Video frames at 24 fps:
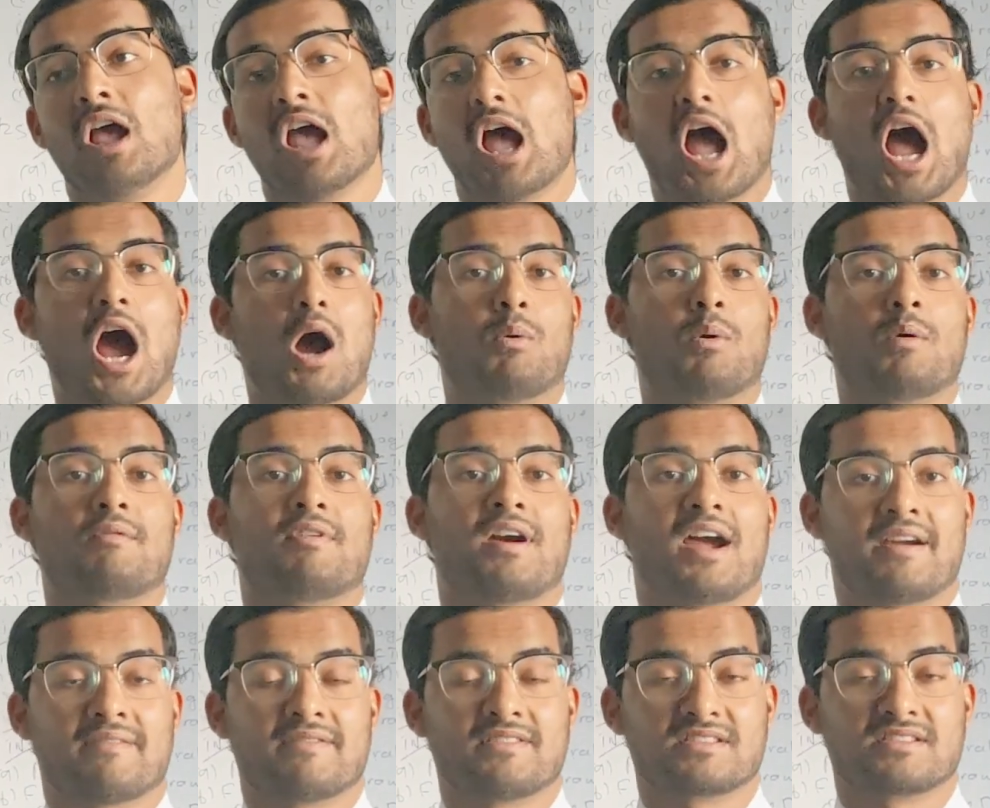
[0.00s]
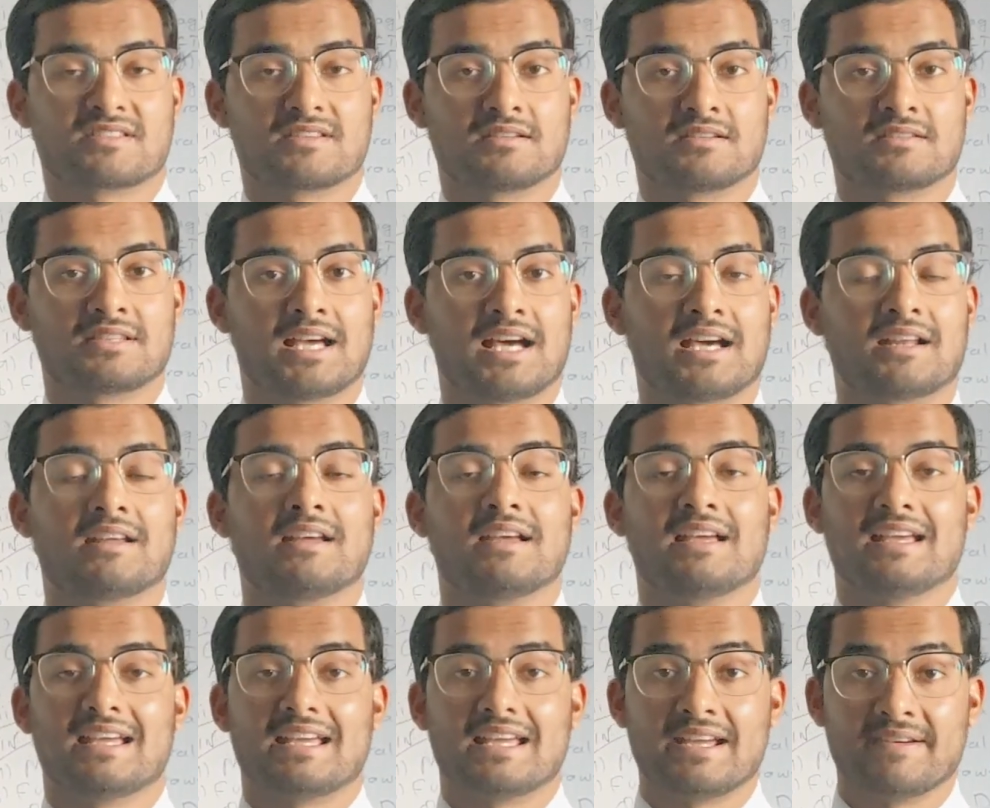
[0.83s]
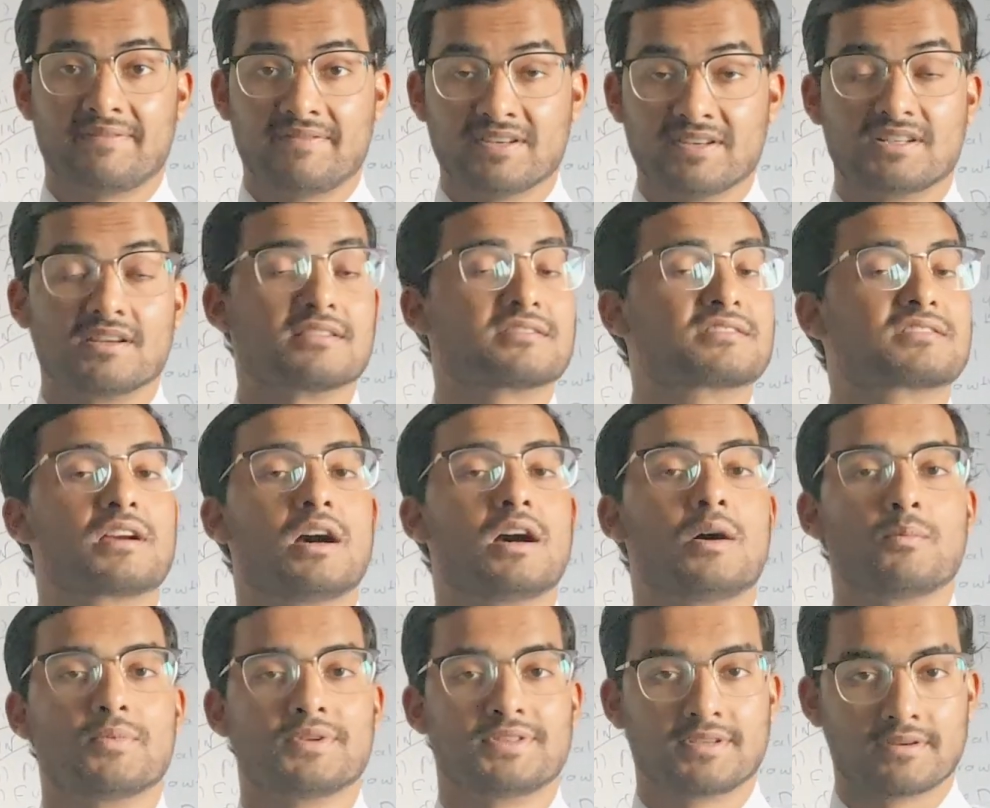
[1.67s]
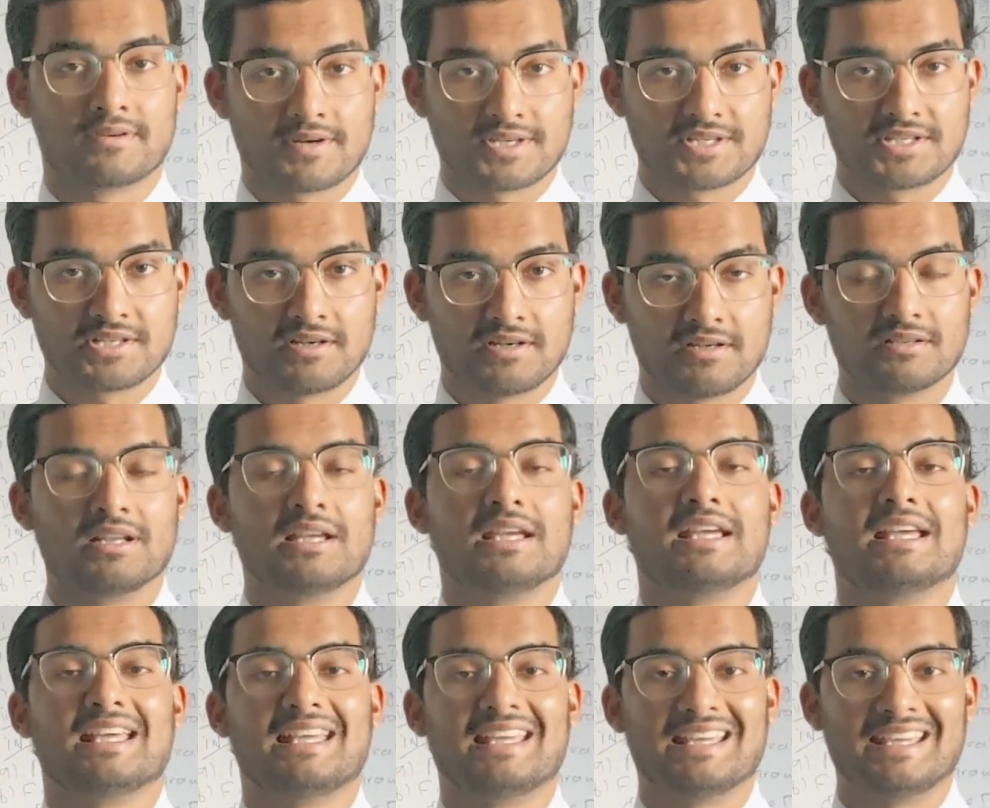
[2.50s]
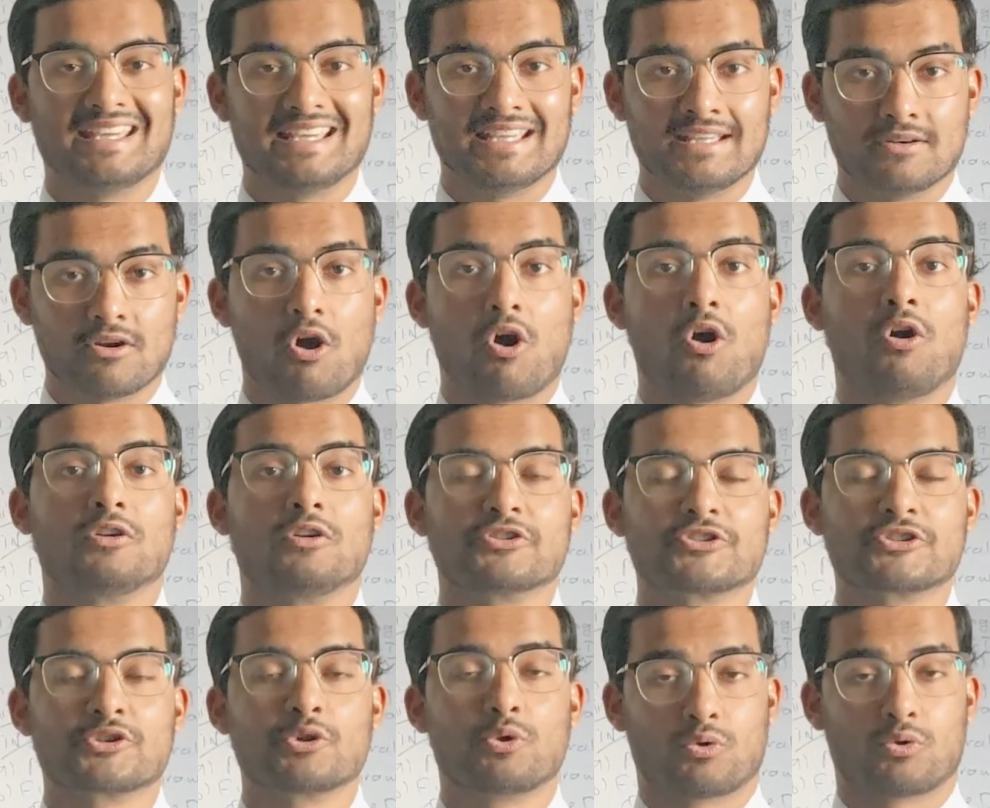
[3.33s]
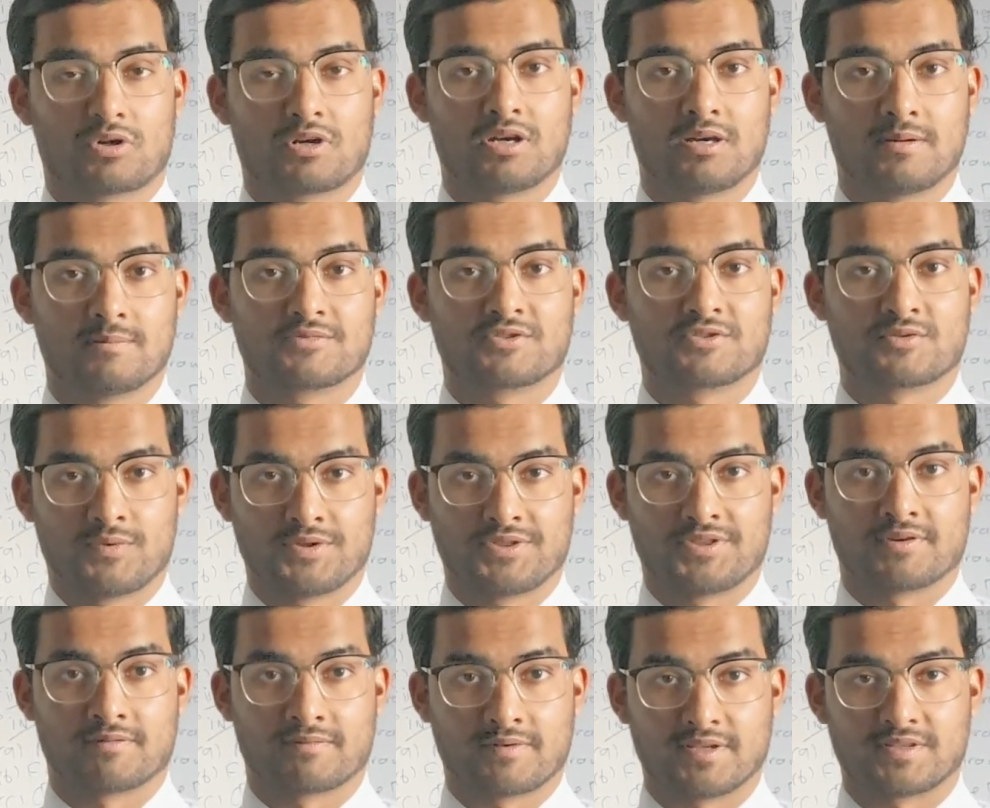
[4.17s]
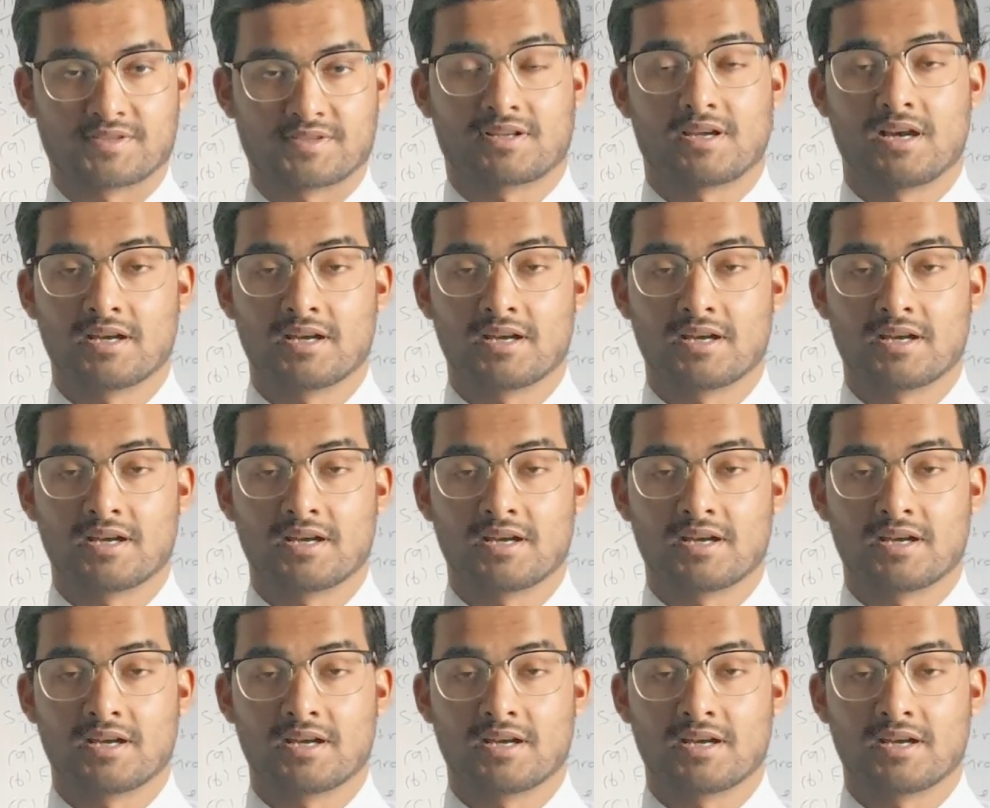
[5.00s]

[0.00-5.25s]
However, having said that, if it does come with the return, it also comes with the risk.